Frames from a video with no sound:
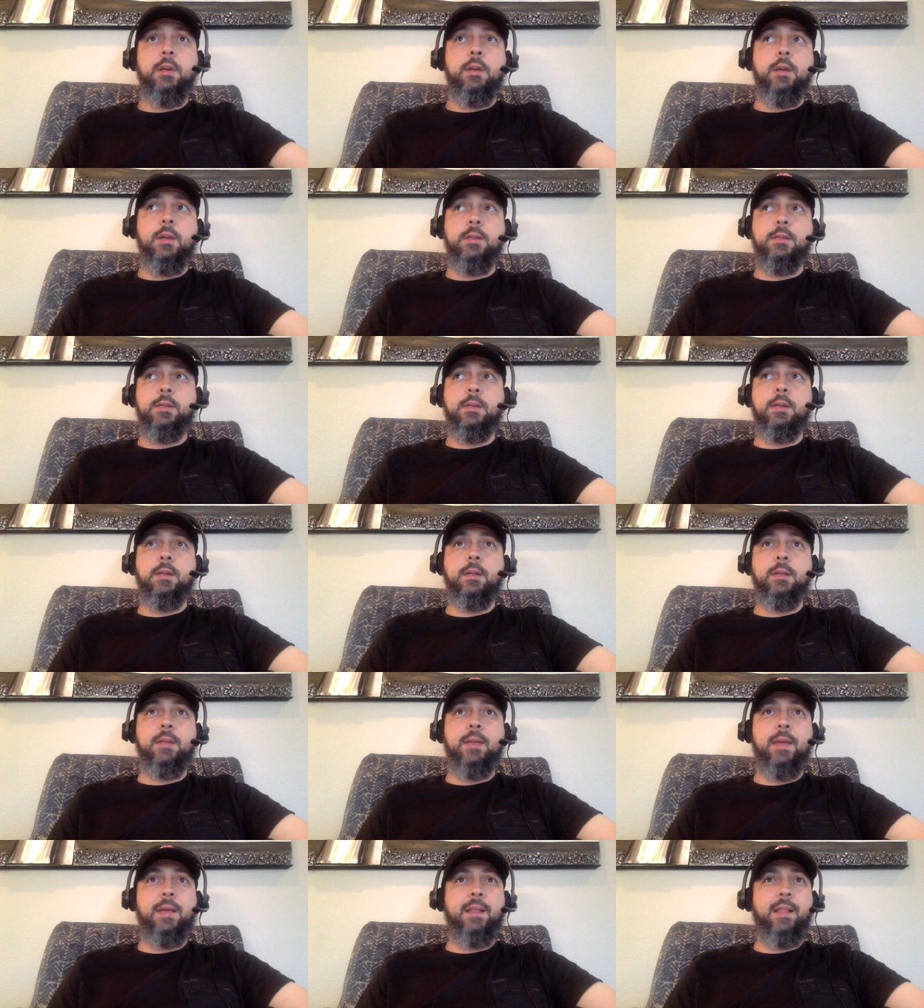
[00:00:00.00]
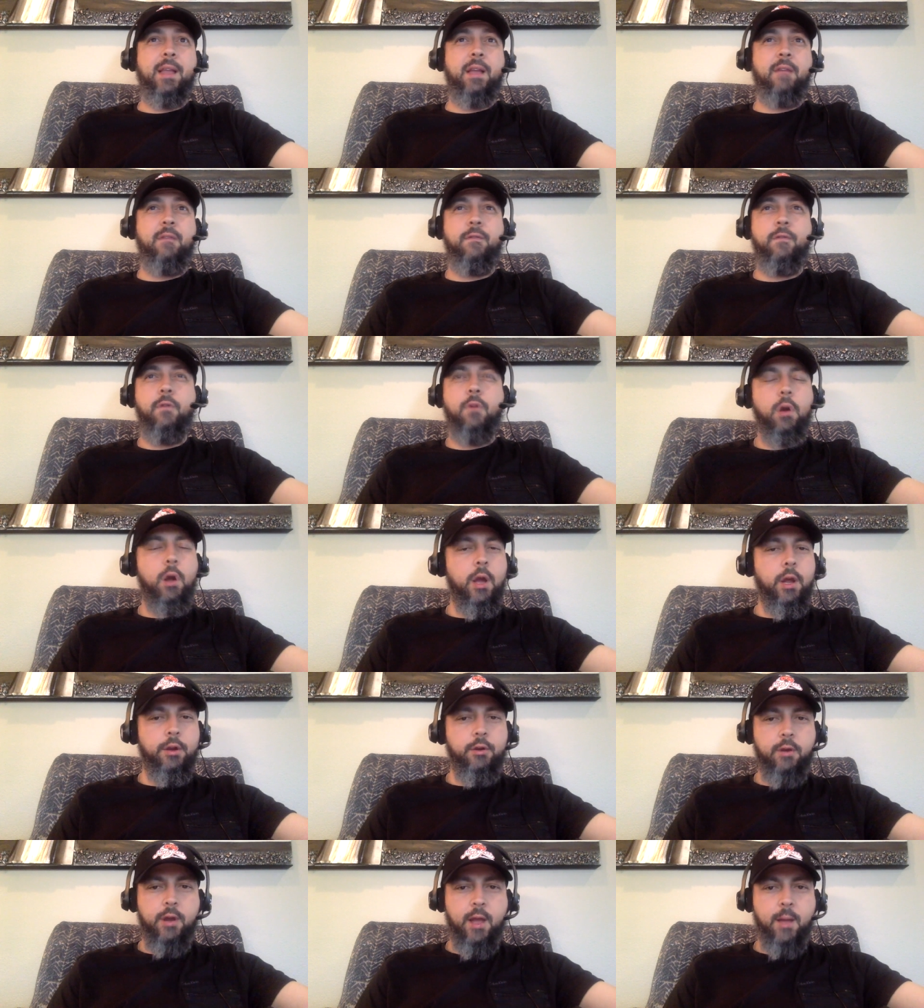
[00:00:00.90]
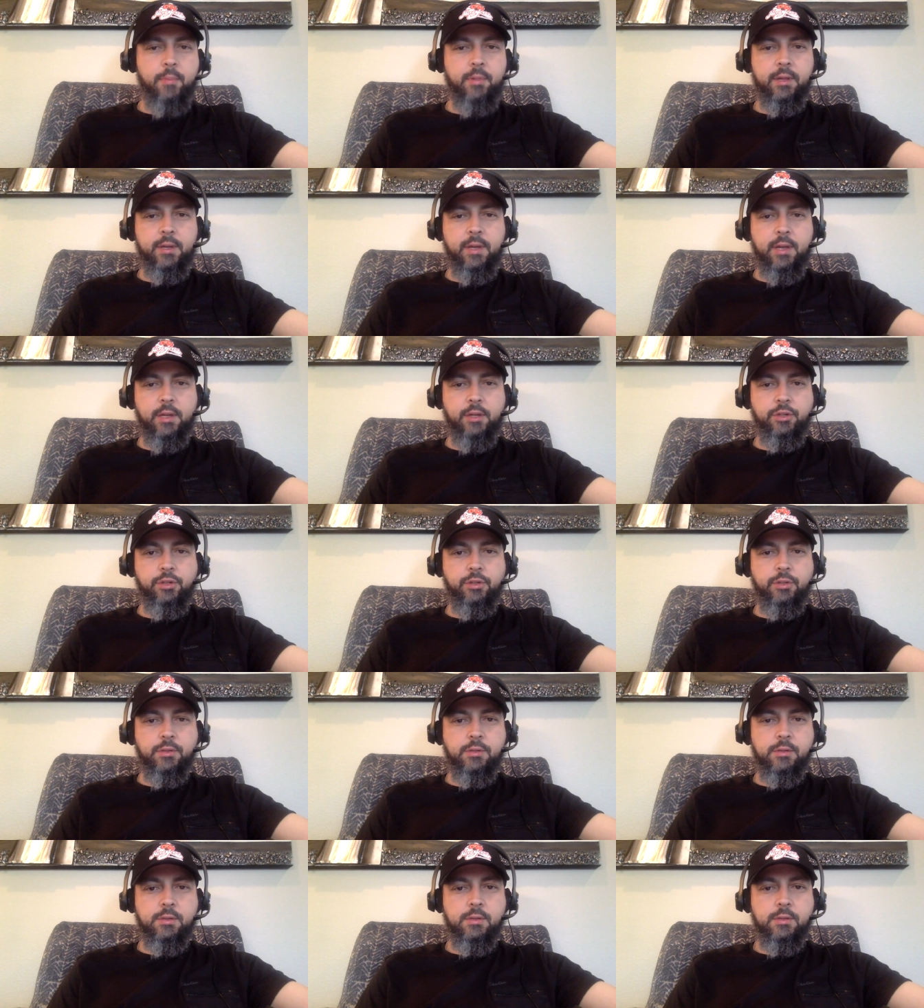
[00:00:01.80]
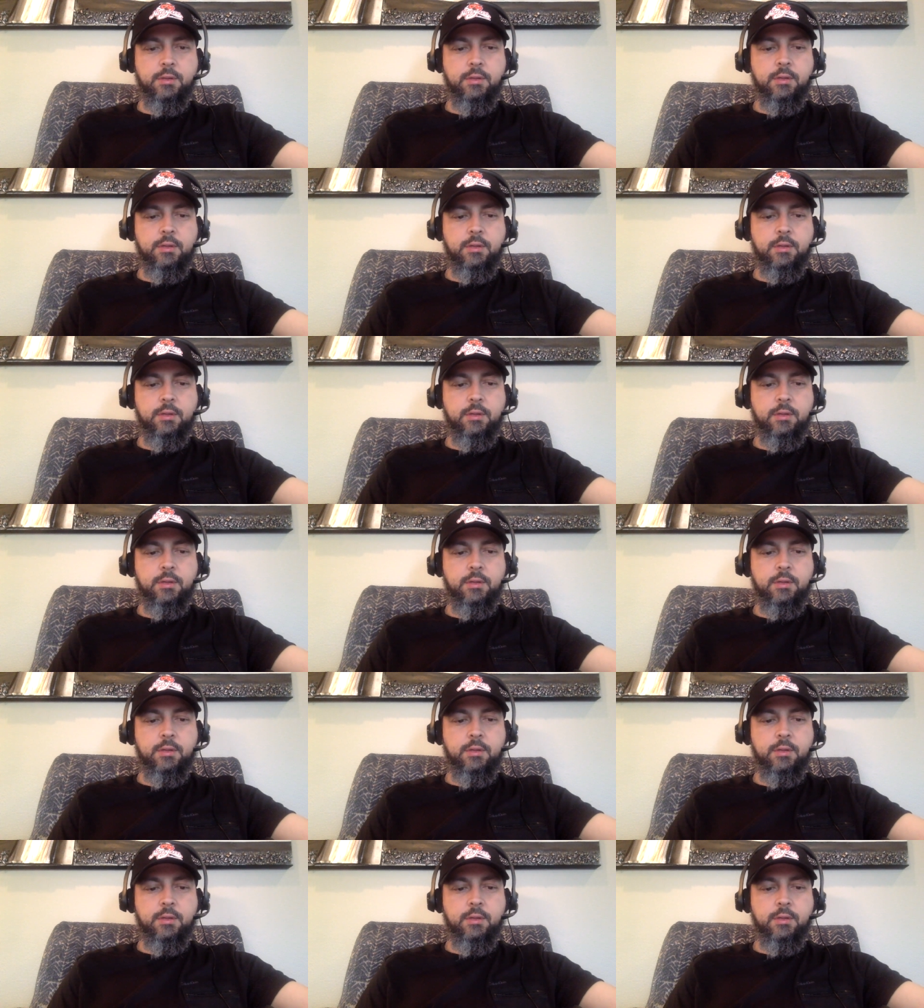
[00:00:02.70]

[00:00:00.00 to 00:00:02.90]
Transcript: it's gonna take like four hundred applications.